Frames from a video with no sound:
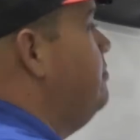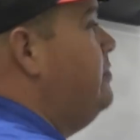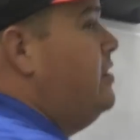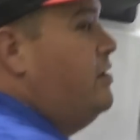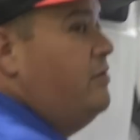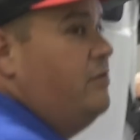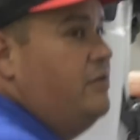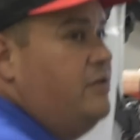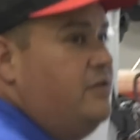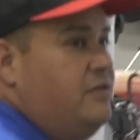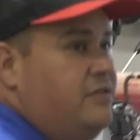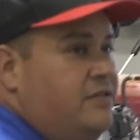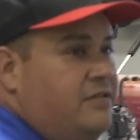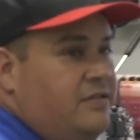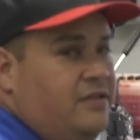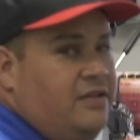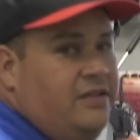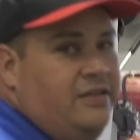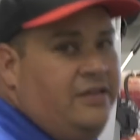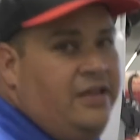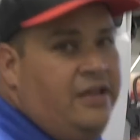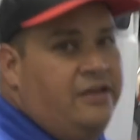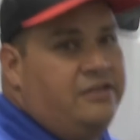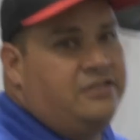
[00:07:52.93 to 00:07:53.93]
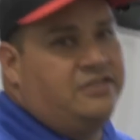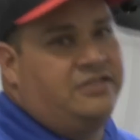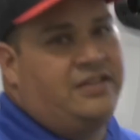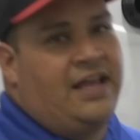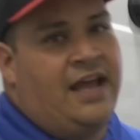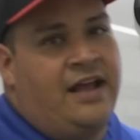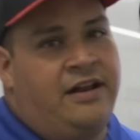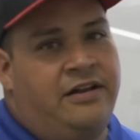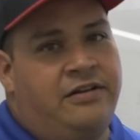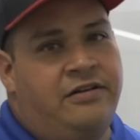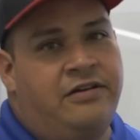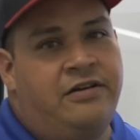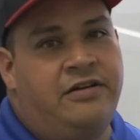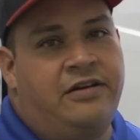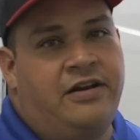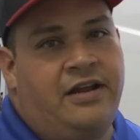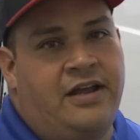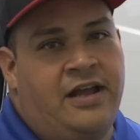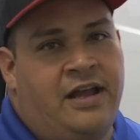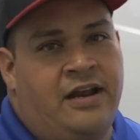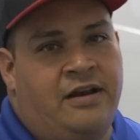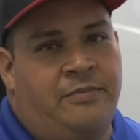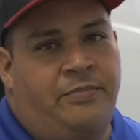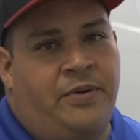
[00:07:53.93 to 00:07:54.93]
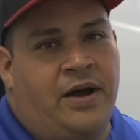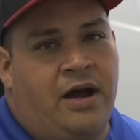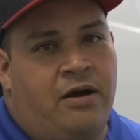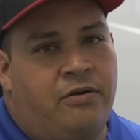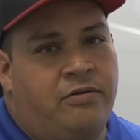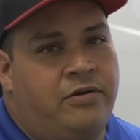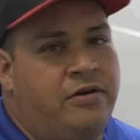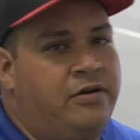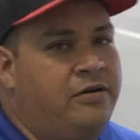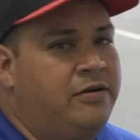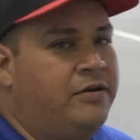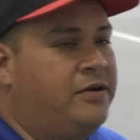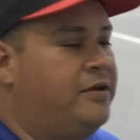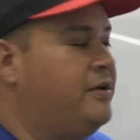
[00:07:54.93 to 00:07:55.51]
mirrors. They're standard and power,